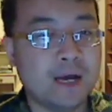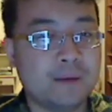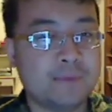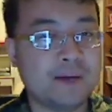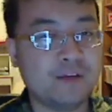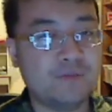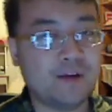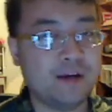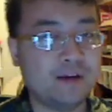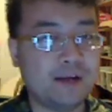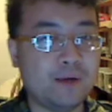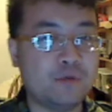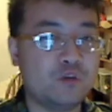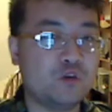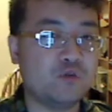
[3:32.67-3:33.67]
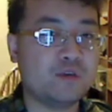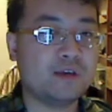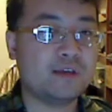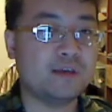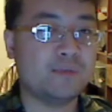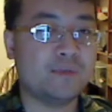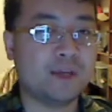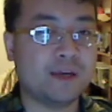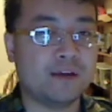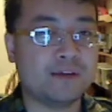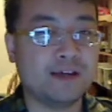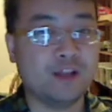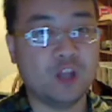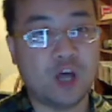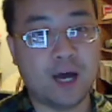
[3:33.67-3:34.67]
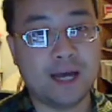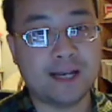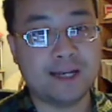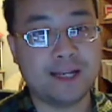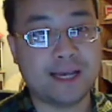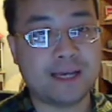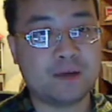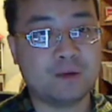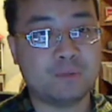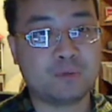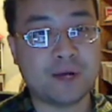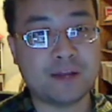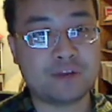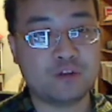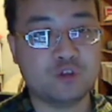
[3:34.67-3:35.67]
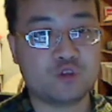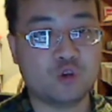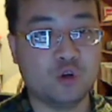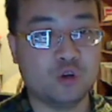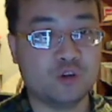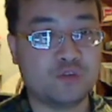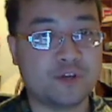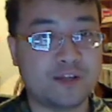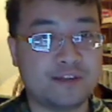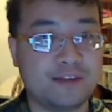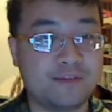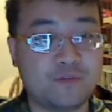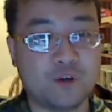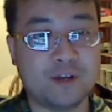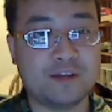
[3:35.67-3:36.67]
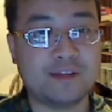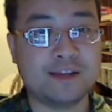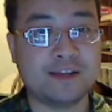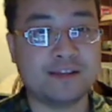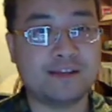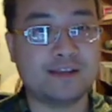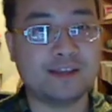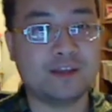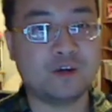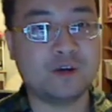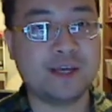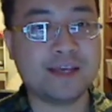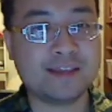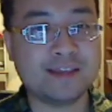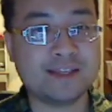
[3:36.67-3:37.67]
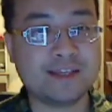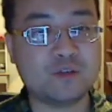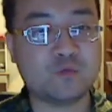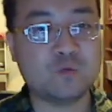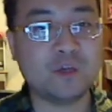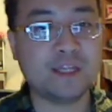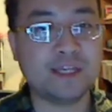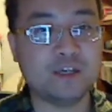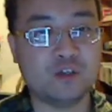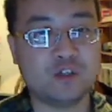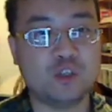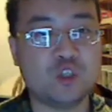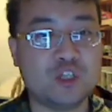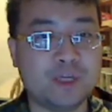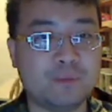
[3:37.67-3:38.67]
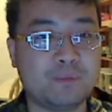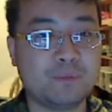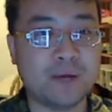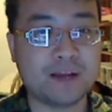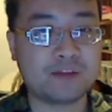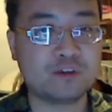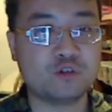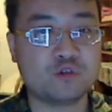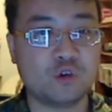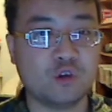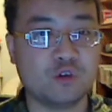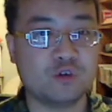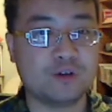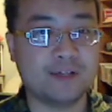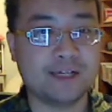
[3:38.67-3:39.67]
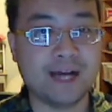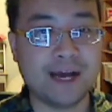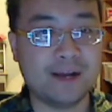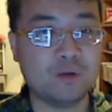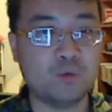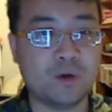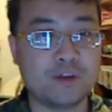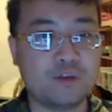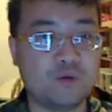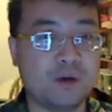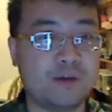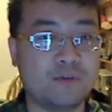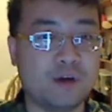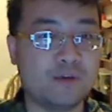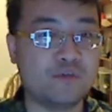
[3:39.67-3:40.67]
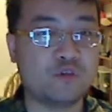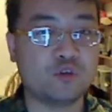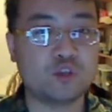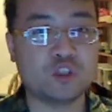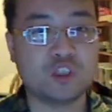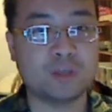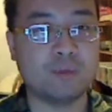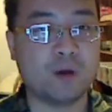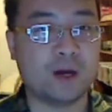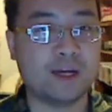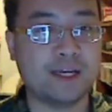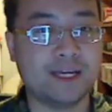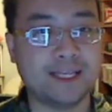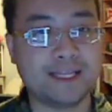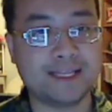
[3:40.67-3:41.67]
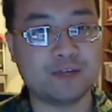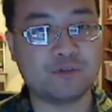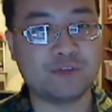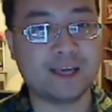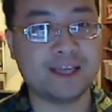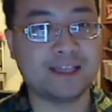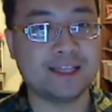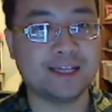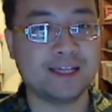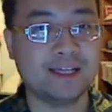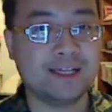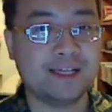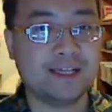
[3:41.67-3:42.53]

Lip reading: But I found I was using some things a lot, like a breath controller, for instance. There isn't a really good cheap breath controller, none whatsoever. I've searched the market. There's like a